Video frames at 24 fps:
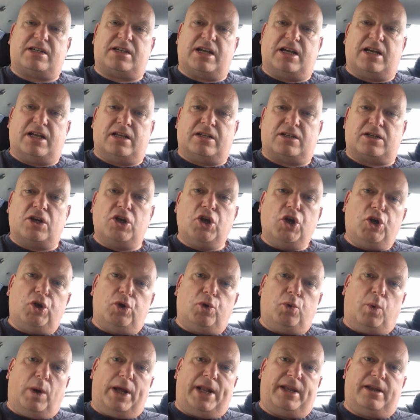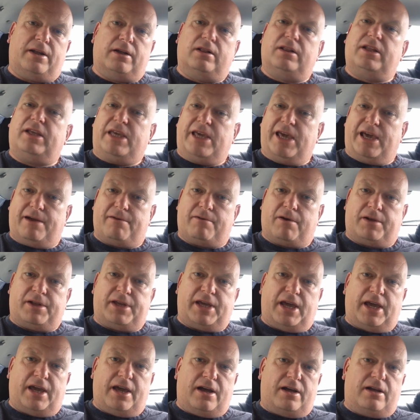sales dwindle year on
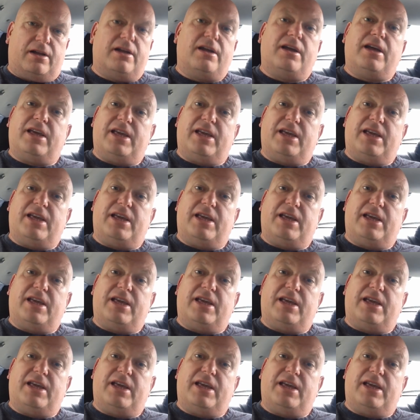year.